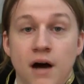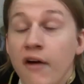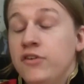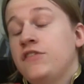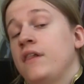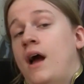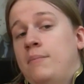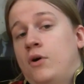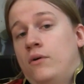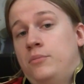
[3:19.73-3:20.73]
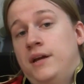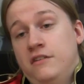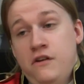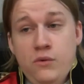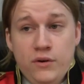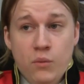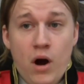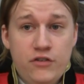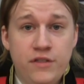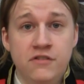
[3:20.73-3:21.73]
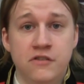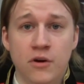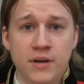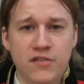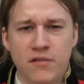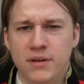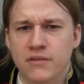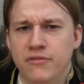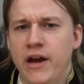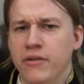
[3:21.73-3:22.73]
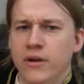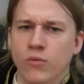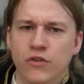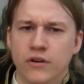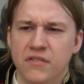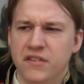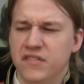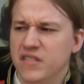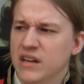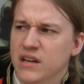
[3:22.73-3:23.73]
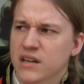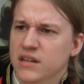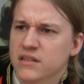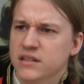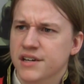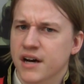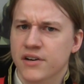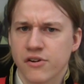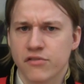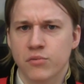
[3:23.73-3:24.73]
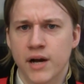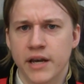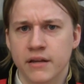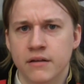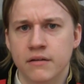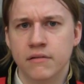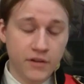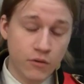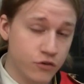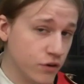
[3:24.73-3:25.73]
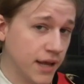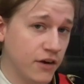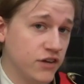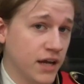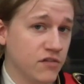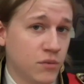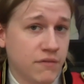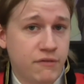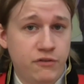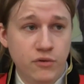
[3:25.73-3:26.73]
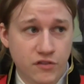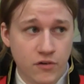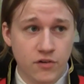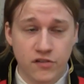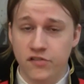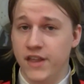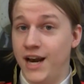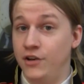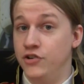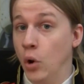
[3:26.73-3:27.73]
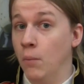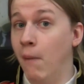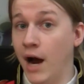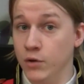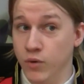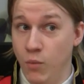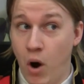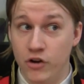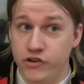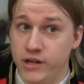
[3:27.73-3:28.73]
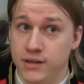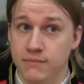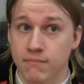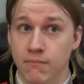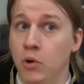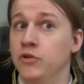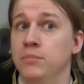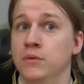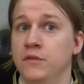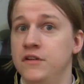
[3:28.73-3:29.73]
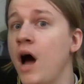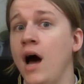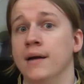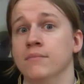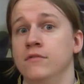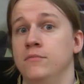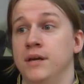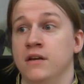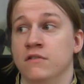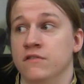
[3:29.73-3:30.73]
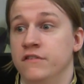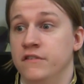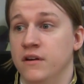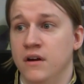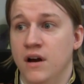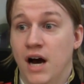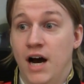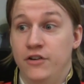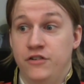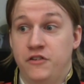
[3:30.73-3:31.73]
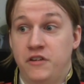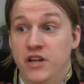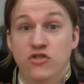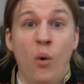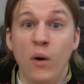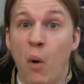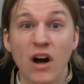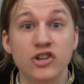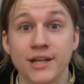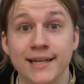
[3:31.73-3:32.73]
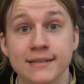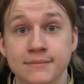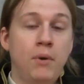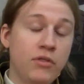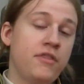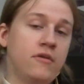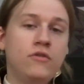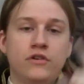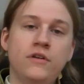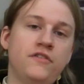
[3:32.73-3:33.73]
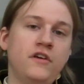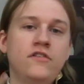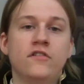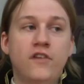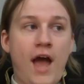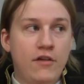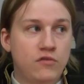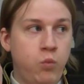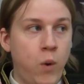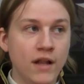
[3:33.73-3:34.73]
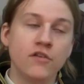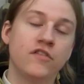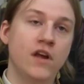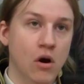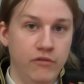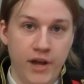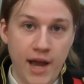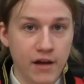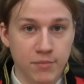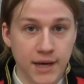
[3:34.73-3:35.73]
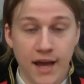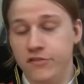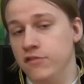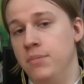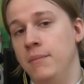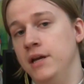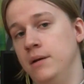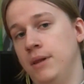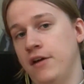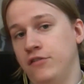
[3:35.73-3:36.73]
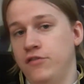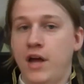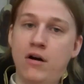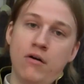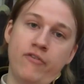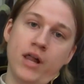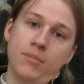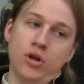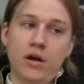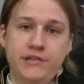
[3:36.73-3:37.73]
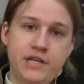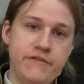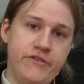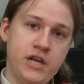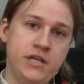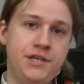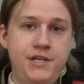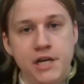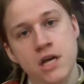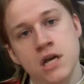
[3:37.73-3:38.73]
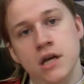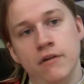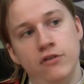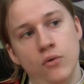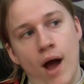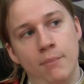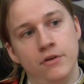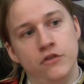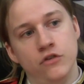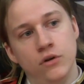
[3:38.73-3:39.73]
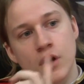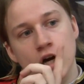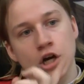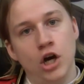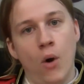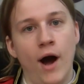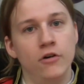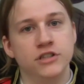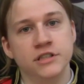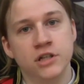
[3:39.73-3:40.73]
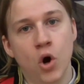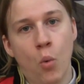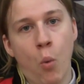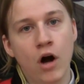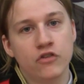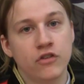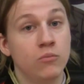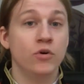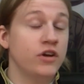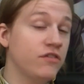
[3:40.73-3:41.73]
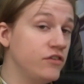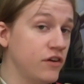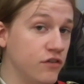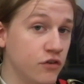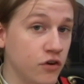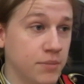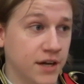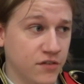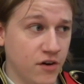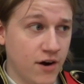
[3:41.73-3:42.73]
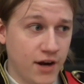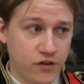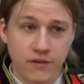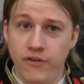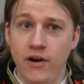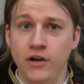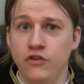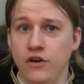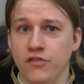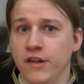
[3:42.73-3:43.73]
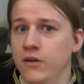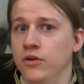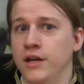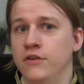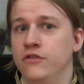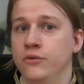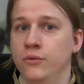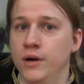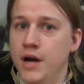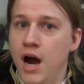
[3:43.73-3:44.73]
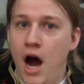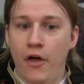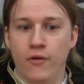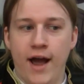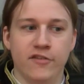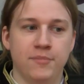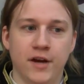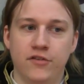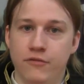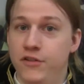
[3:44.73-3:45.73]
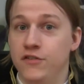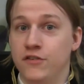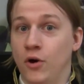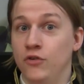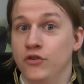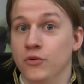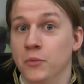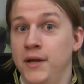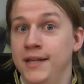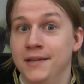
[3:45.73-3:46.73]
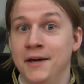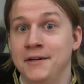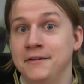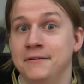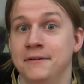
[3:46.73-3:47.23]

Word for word: Obviously, I'm going to be continuing to watch this show because I've been a fan of the original since God knows when. And the original Genshiken is one of the few series that I don't mind rewatching multiple times because I just enjoy watching it. Both of the original seasons as well as the OVA have been licensed by Media Blasters and are available on DVD if you happen to go out and watch them, which I suggest you should because there are actually very good shows that look into other aspects of this culture we like